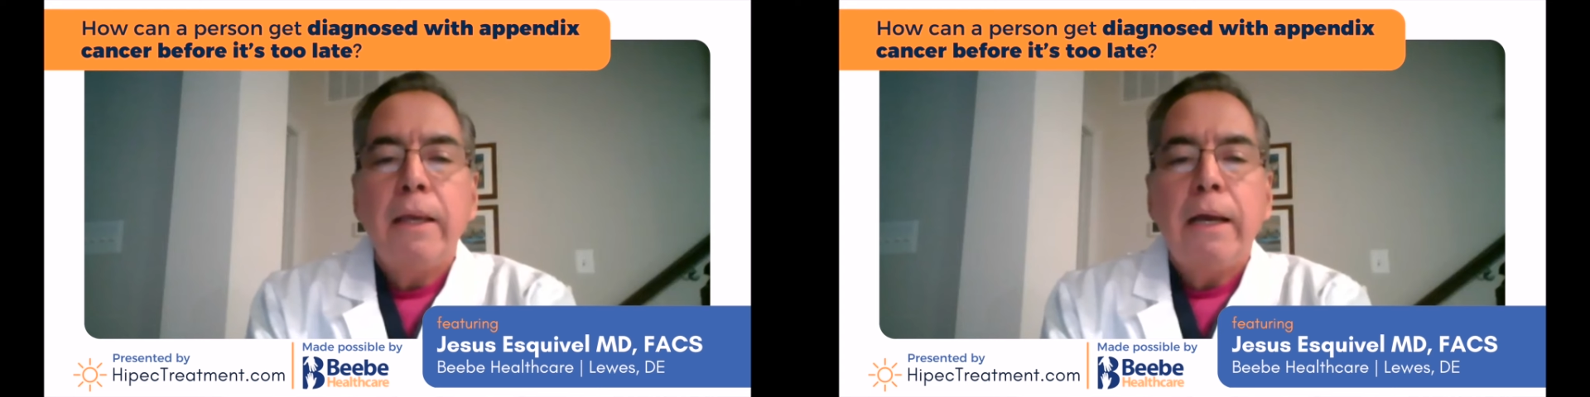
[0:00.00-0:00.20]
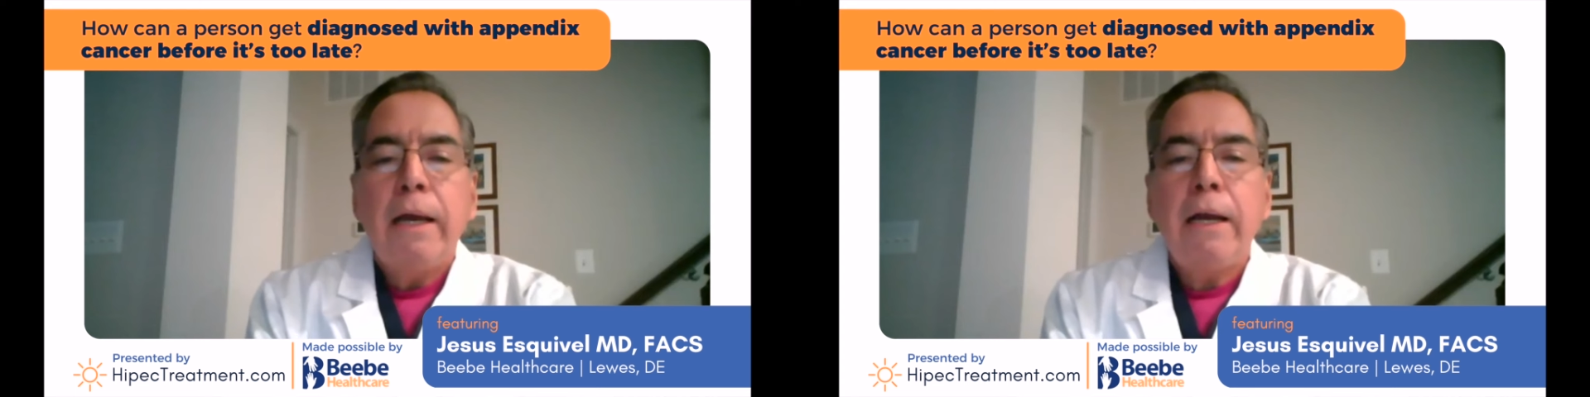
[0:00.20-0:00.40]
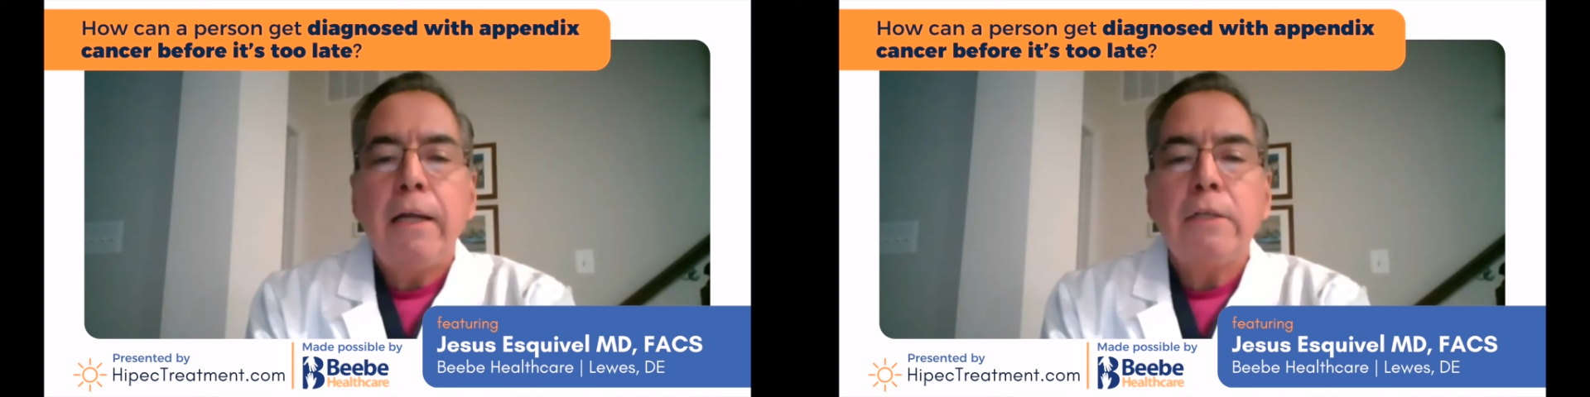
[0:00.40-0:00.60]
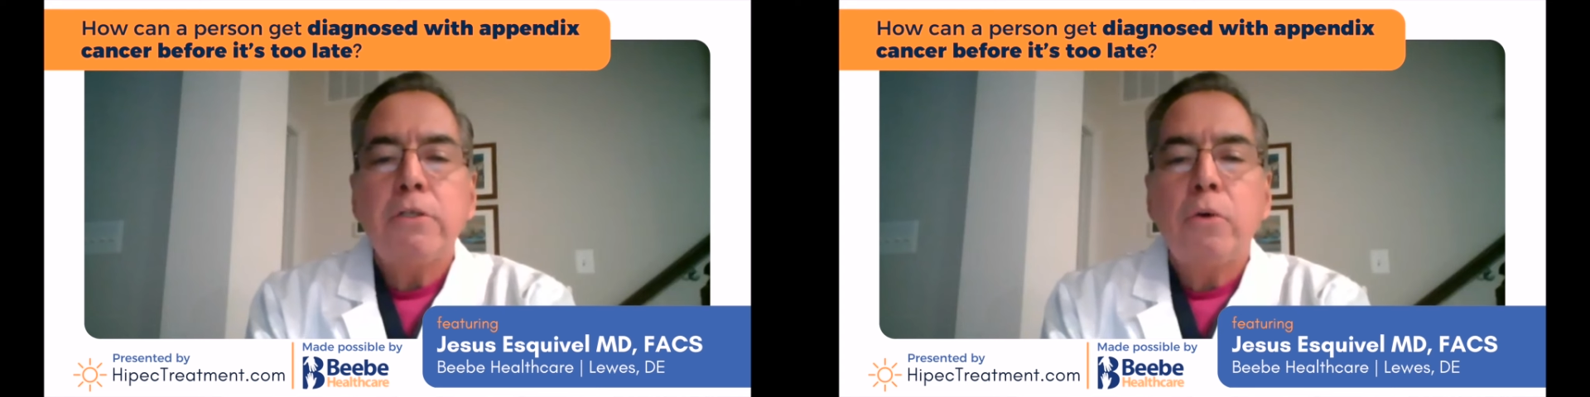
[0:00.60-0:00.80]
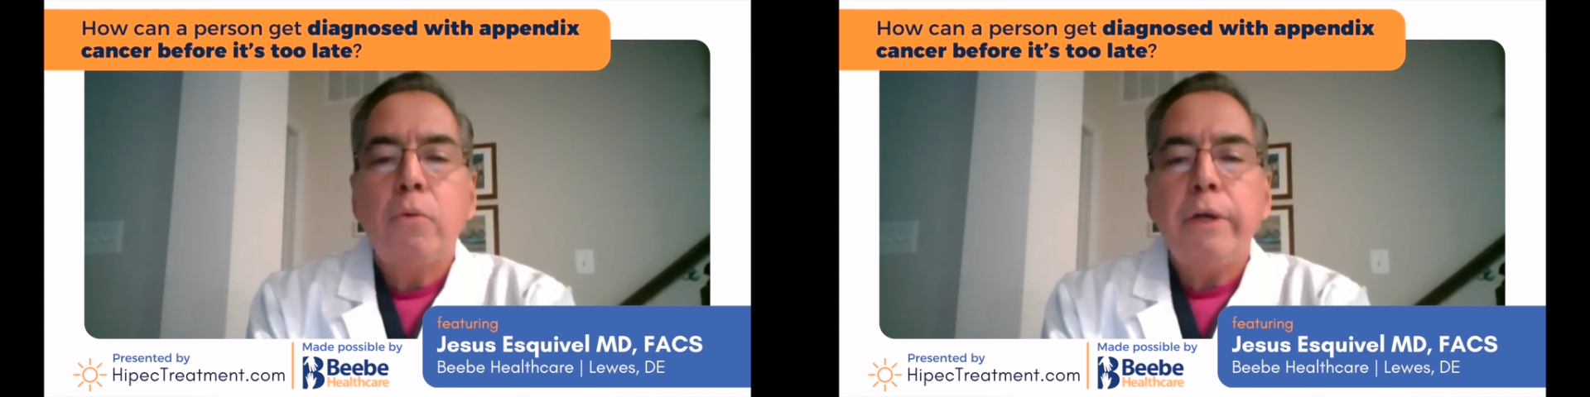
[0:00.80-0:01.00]
And
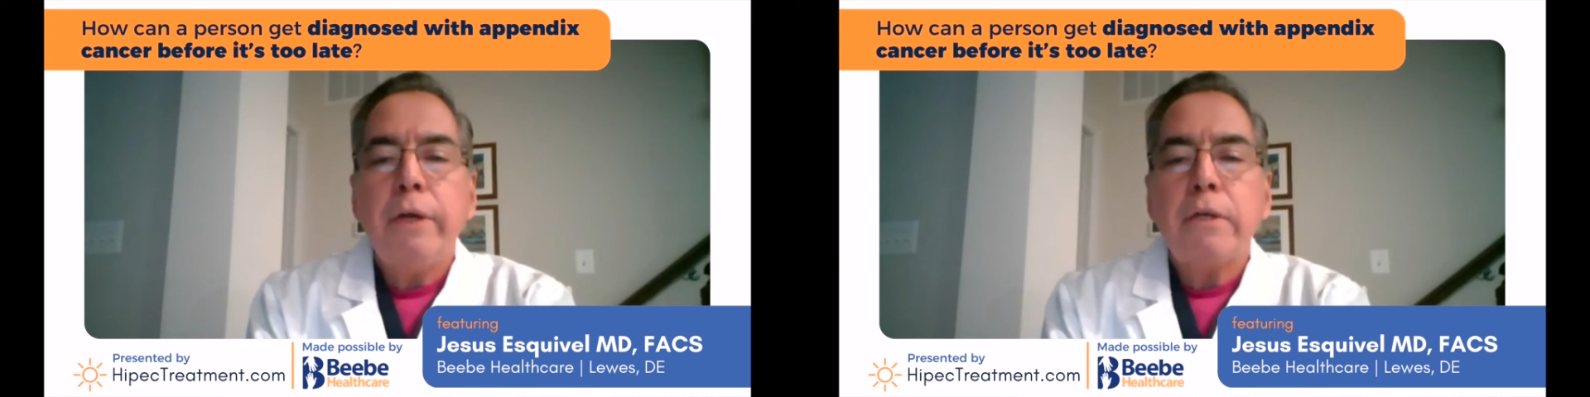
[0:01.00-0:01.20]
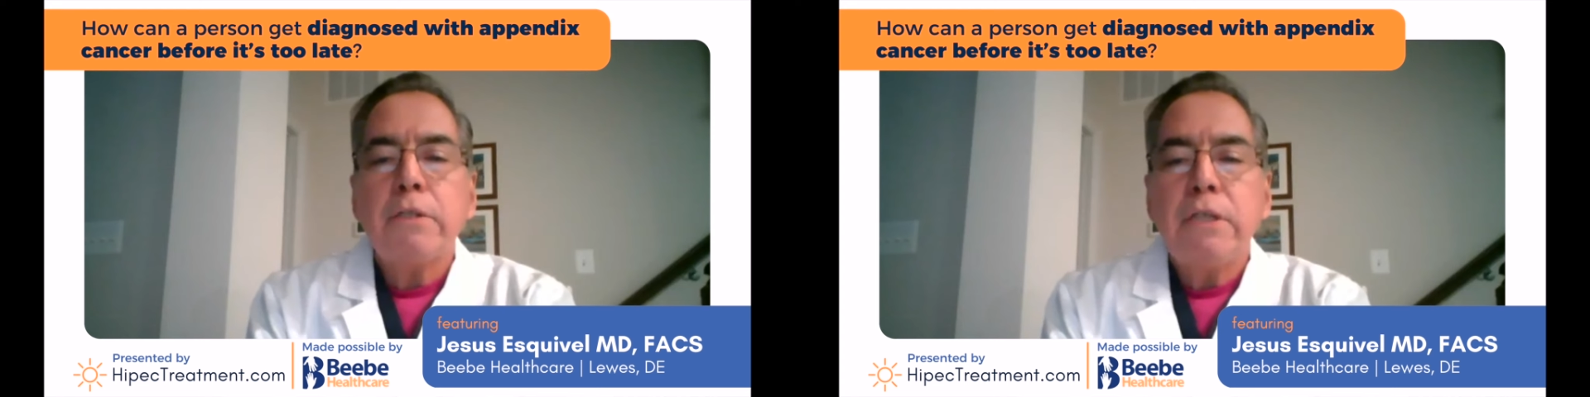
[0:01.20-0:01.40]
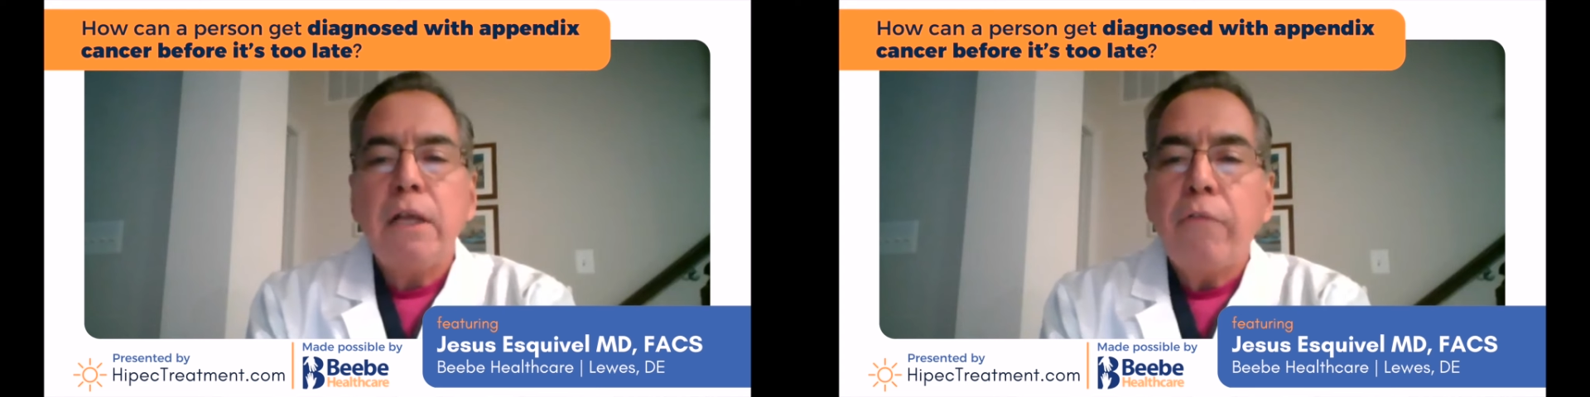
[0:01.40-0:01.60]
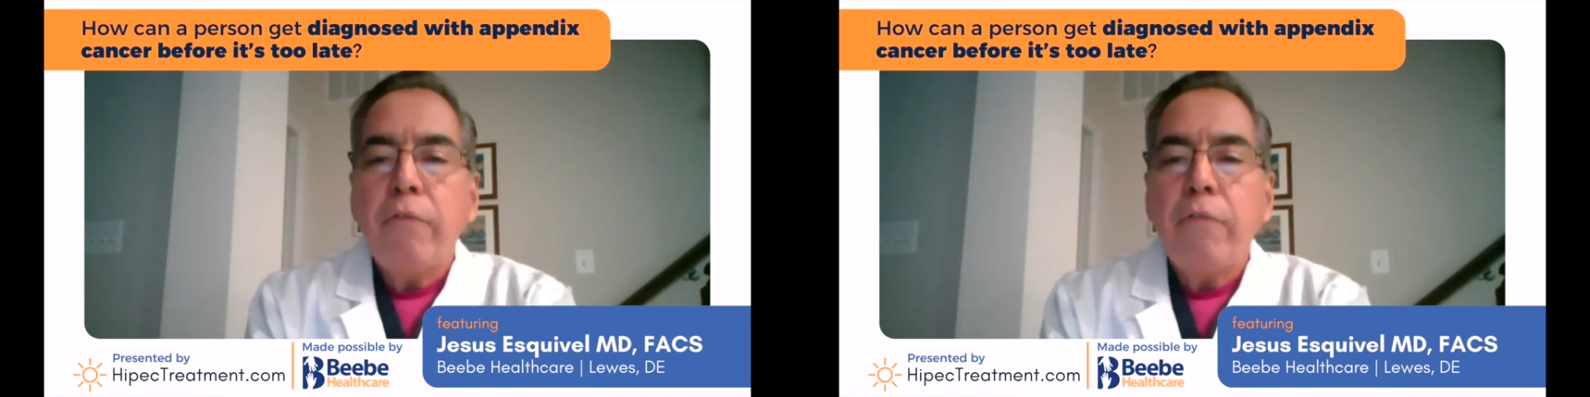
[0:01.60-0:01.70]
so we are still